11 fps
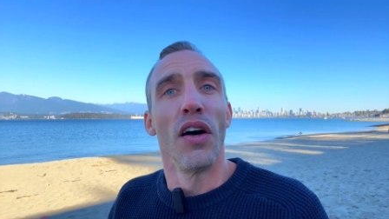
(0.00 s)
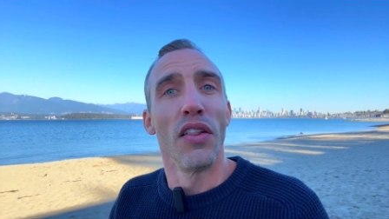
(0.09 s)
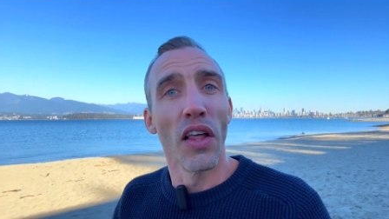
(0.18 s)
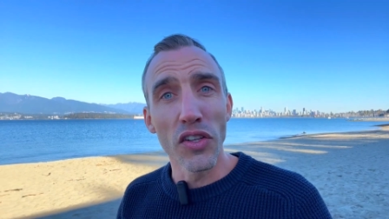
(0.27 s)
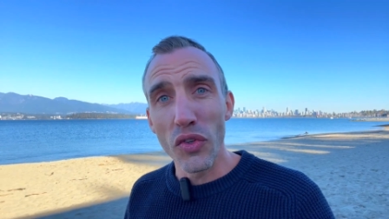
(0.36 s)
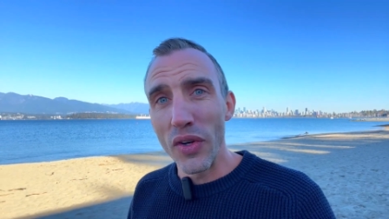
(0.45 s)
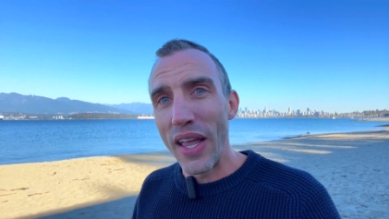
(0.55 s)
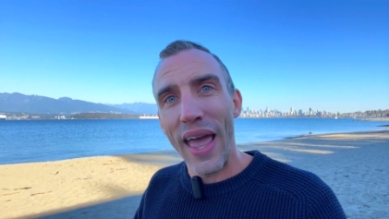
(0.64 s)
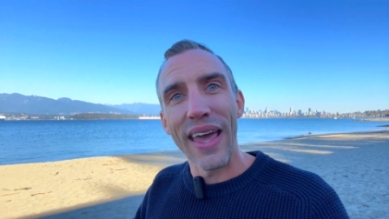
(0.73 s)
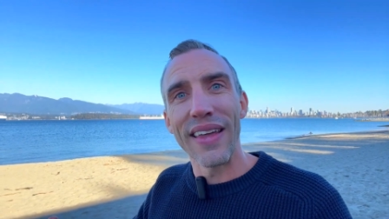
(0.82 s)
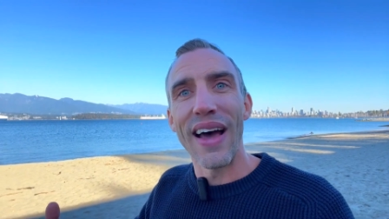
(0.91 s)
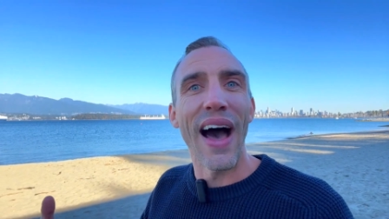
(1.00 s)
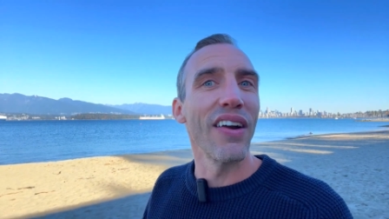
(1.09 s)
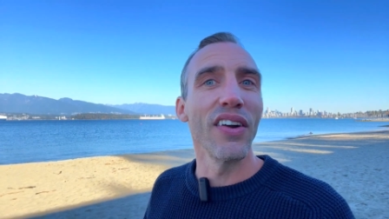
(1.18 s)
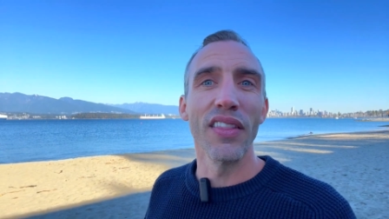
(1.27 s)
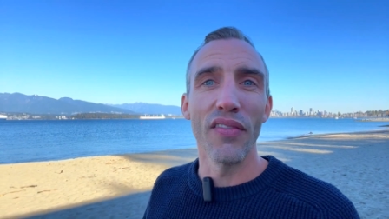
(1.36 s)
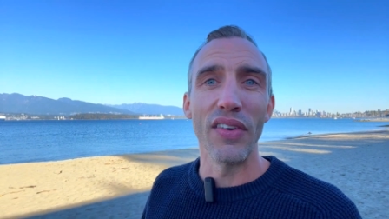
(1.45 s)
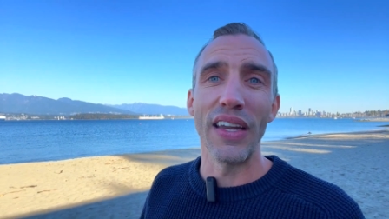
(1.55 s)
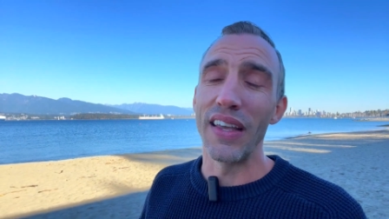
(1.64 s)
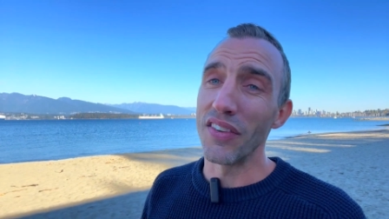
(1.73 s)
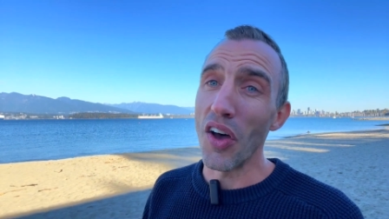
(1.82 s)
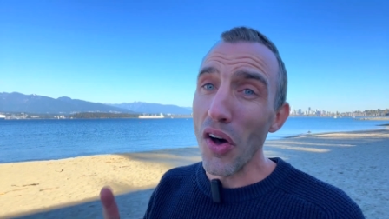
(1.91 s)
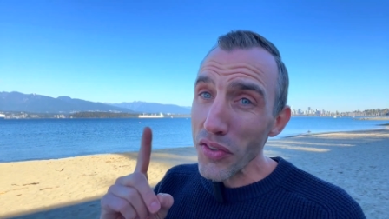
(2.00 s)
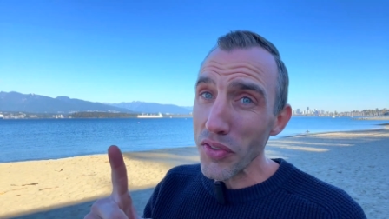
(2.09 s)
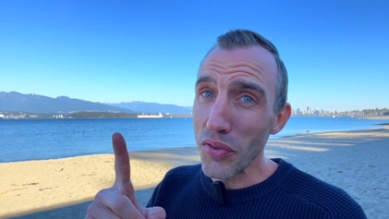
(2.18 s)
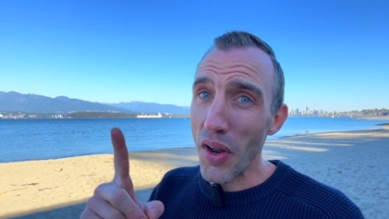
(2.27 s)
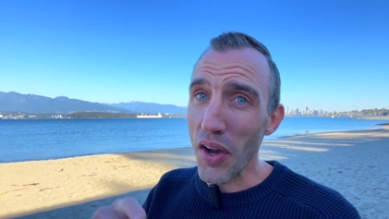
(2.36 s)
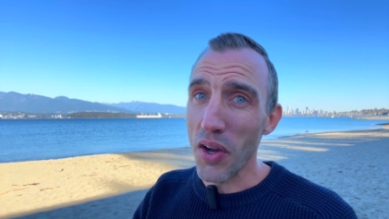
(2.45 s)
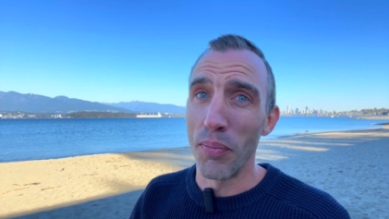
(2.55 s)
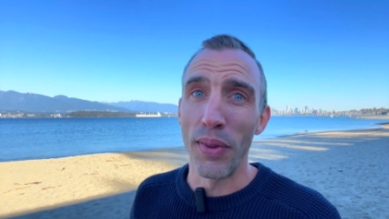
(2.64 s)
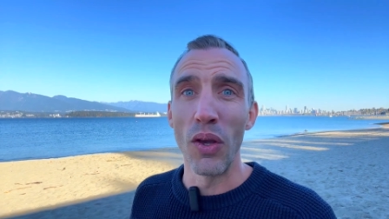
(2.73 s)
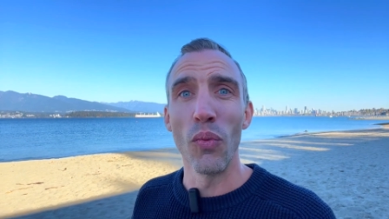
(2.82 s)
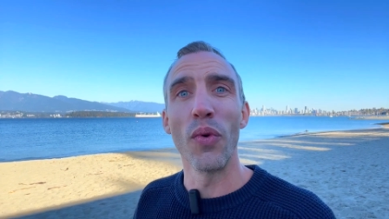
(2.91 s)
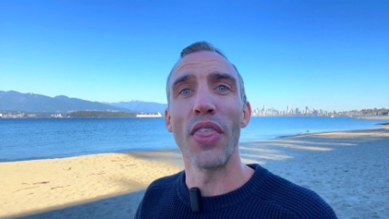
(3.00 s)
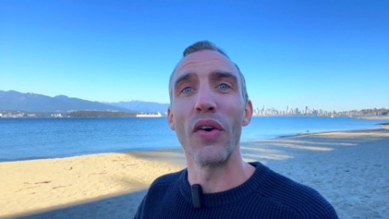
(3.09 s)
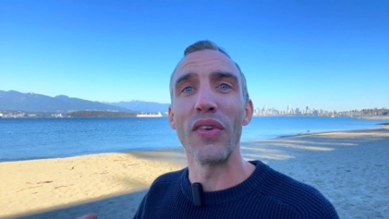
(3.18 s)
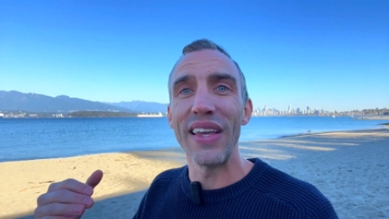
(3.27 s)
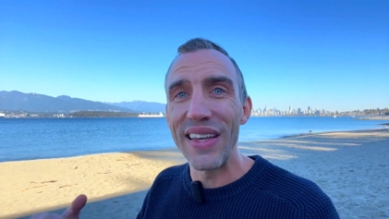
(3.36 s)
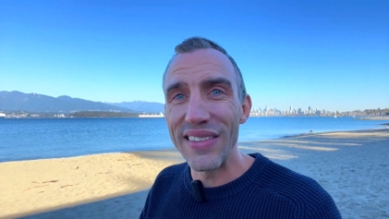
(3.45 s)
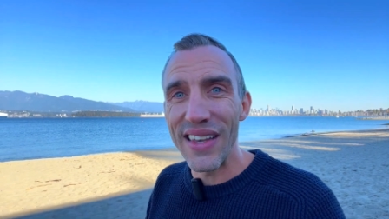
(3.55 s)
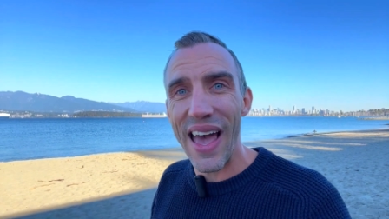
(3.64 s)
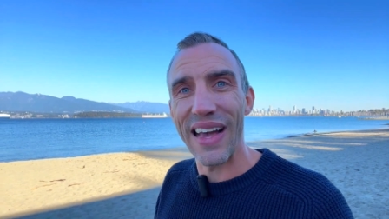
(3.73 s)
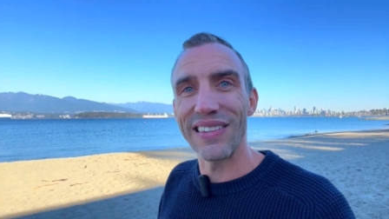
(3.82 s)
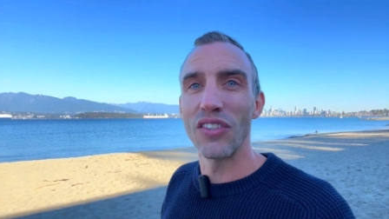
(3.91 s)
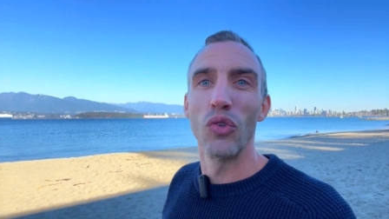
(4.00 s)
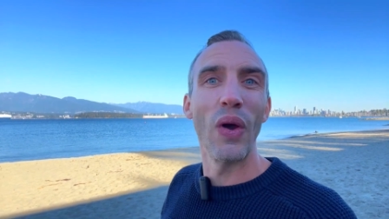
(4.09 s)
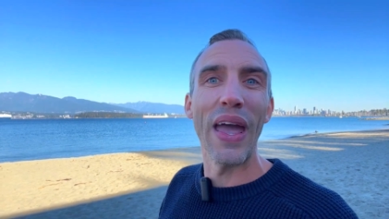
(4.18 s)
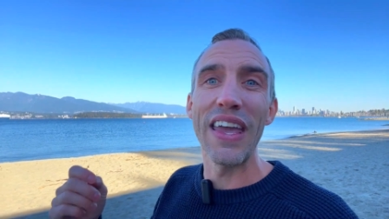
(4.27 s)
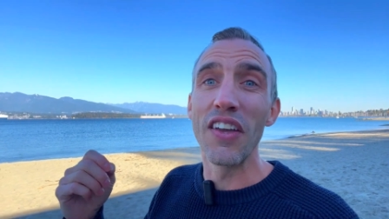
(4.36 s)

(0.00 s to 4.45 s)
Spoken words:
Luxury and higher-end living is also not complete without easy access to a